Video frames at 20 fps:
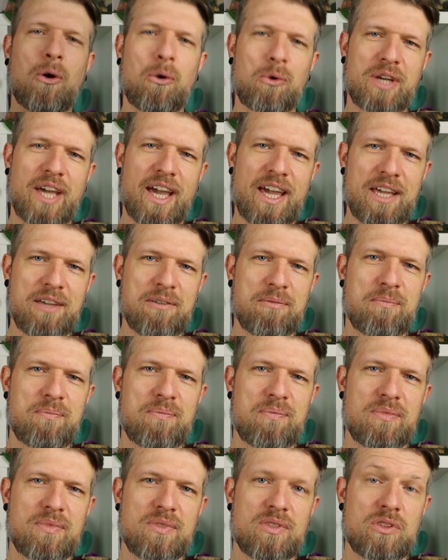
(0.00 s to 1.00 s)
Okay,
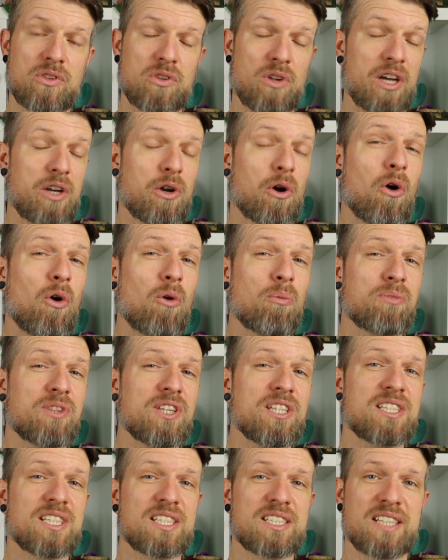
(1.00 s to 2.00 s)
so I hope
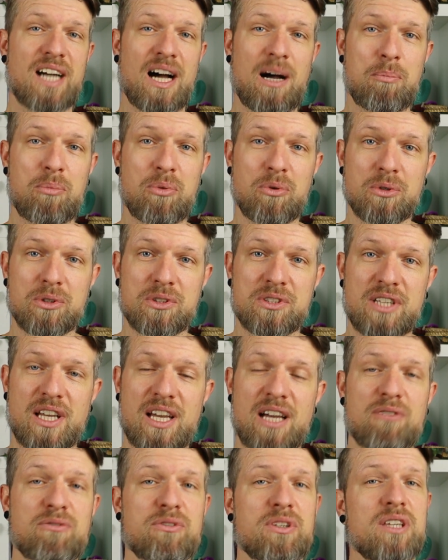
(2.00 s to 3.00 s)
these examples
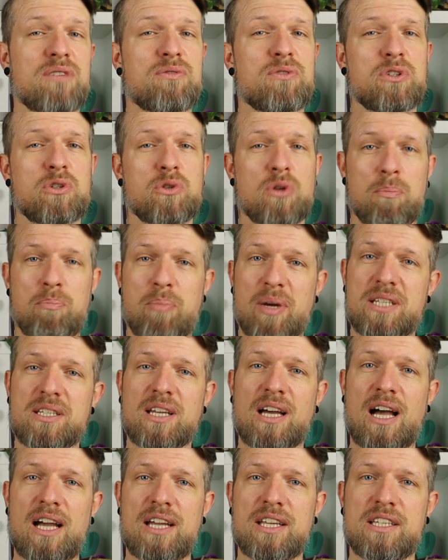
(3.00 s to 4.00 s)
have given you a better
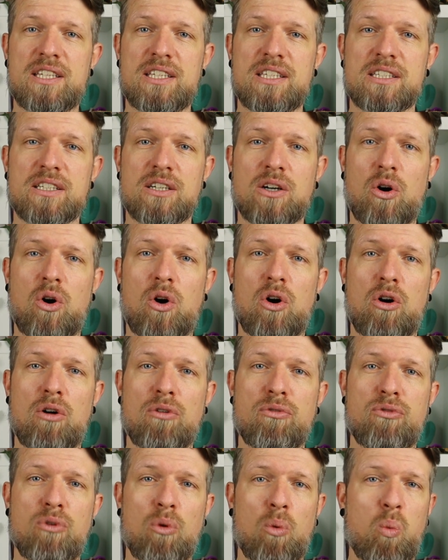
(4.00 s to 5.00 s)
idea
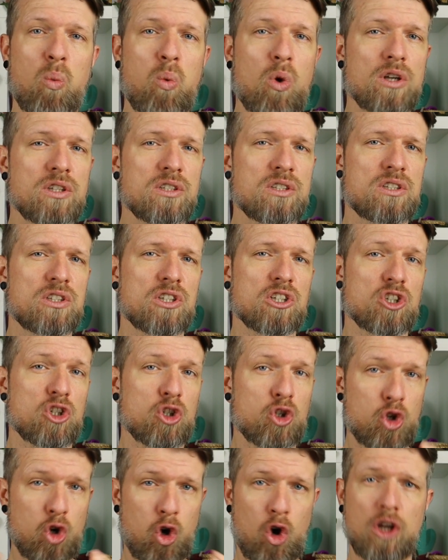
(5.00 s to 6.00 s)
of what the
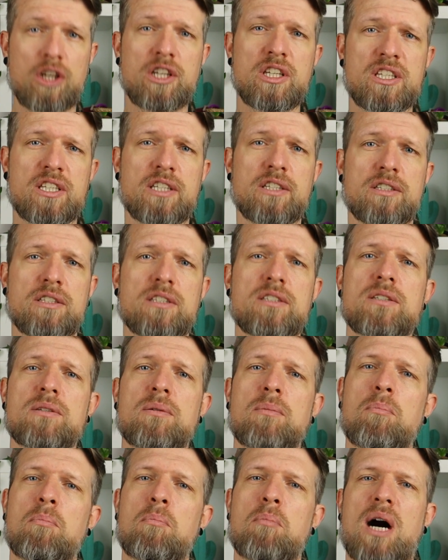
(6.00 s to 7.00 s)
content
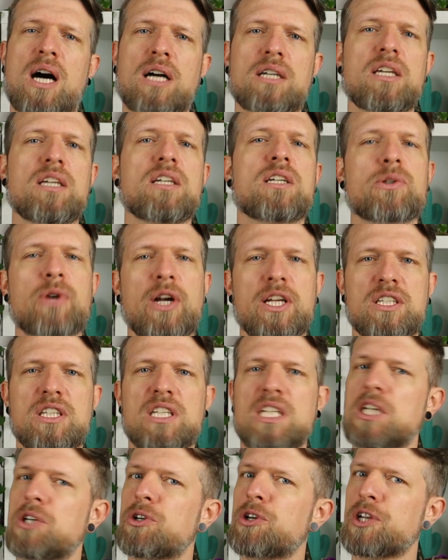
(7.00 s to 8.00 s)
marking
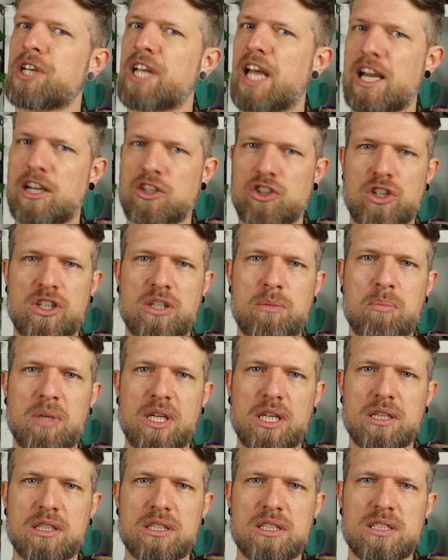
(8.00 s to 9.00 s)
criterion actually
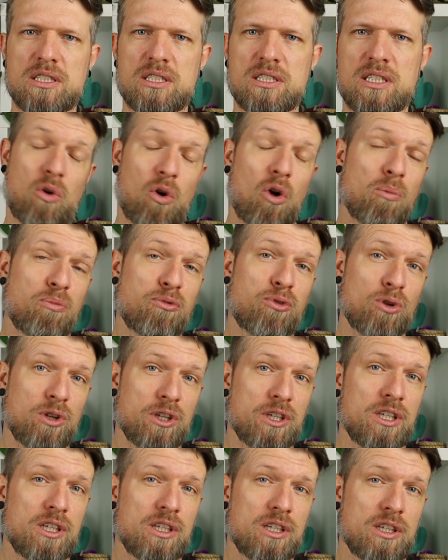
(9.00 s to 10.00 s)
means.
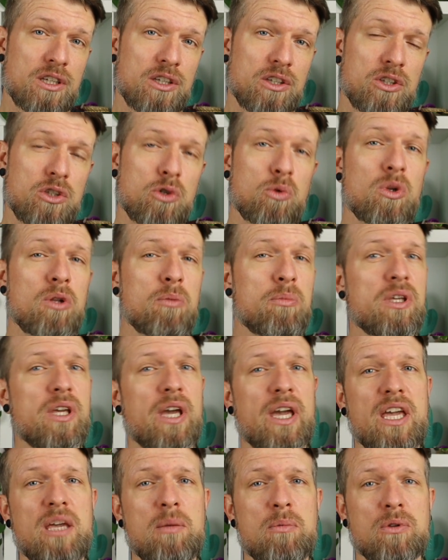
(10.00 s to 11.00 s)
Hopefully, you will be
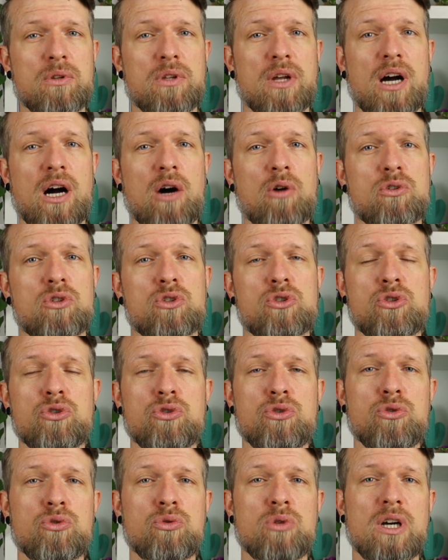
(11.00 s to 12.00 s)
able now
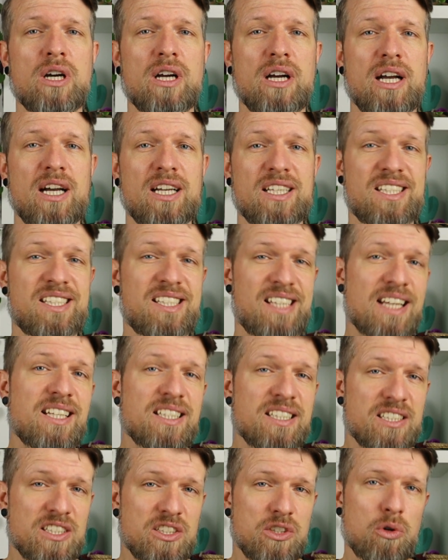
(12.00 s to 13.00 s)
to
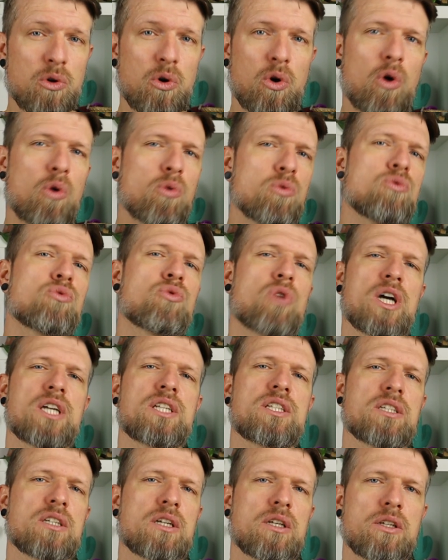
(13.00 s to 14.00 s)
assess your own
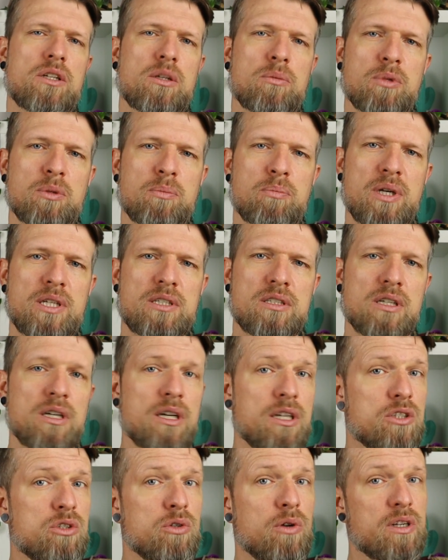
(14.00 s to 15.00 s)
writing a little bit better
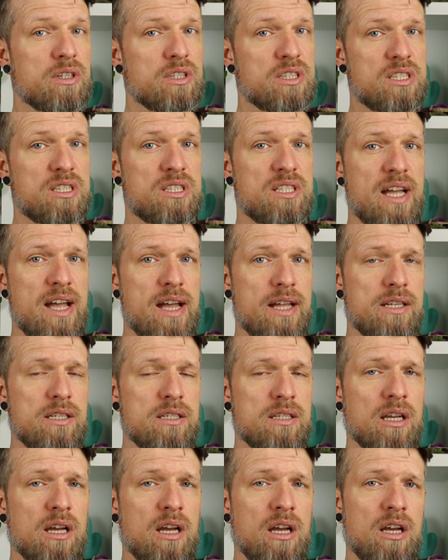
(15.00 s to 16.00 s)
and to
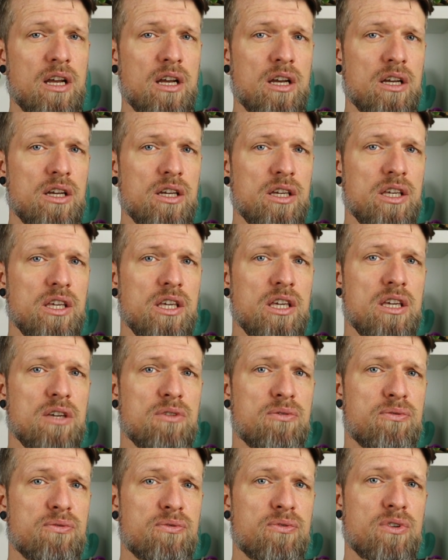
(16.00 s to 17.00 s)
understand
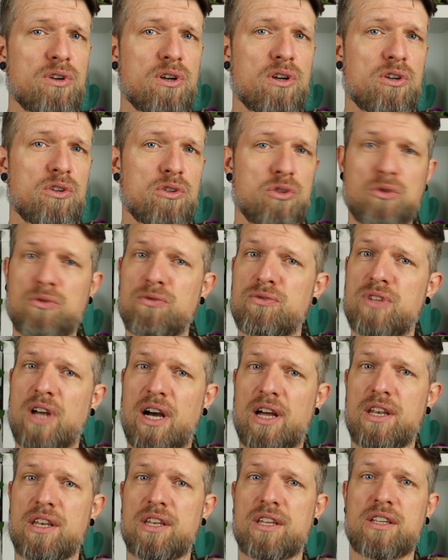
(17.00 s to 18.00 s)
if you've
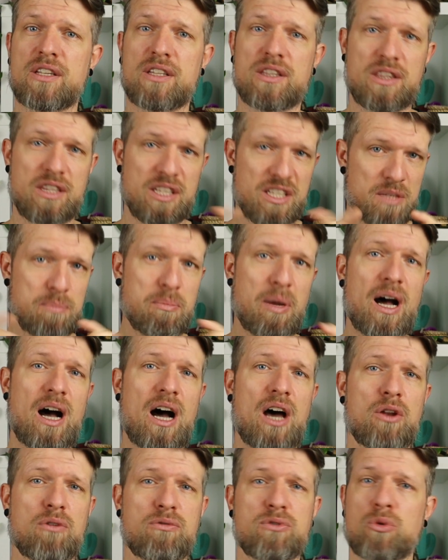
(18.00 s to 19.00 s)
done this
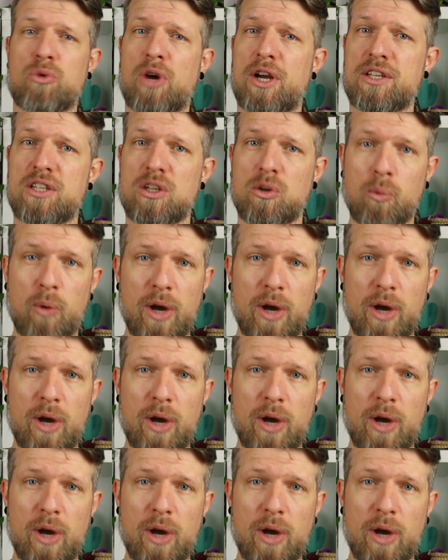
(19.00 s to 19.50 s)
part of your writing